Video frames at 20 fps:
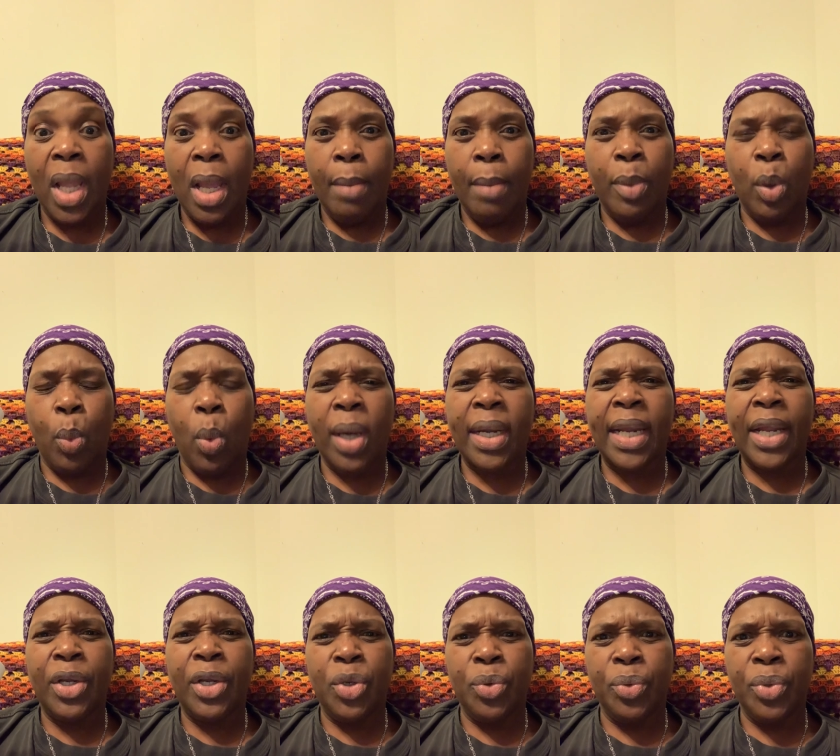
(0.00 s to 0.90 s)
But what I
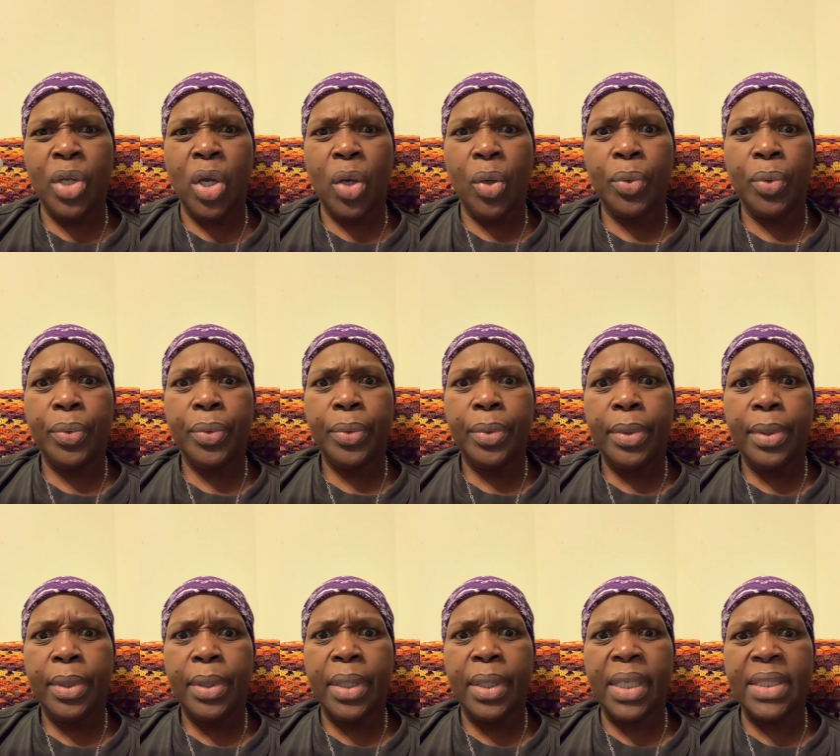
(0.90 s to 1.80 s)
do know
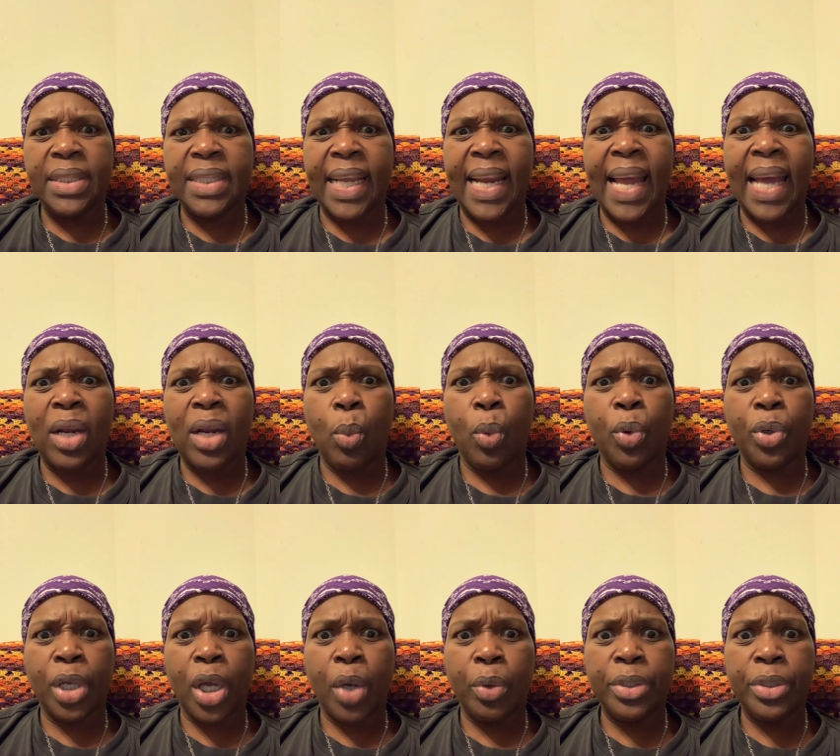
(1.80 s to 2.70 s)
is that I don't want
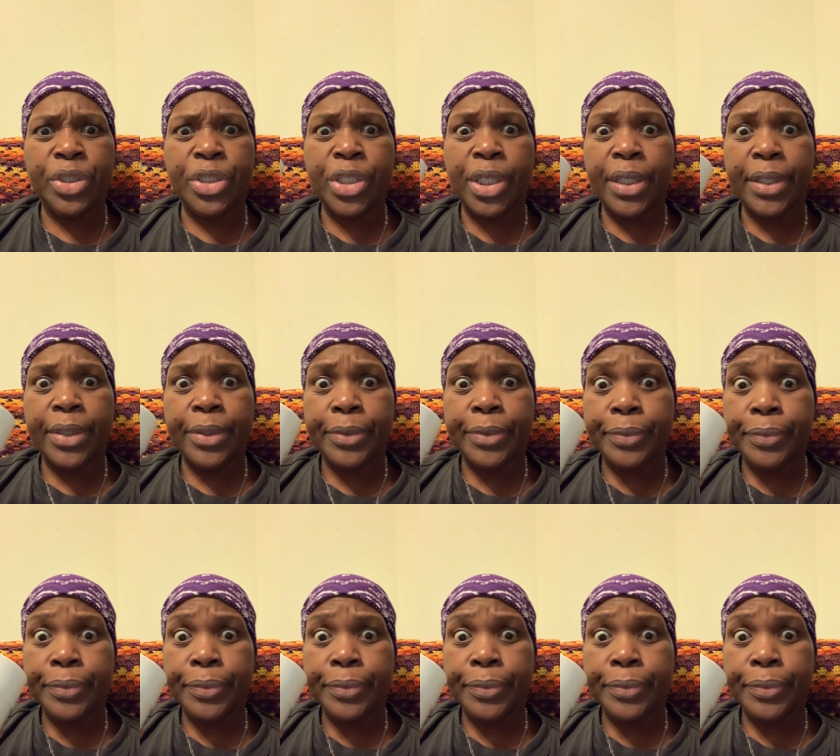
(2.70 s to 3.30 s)
to go to jail.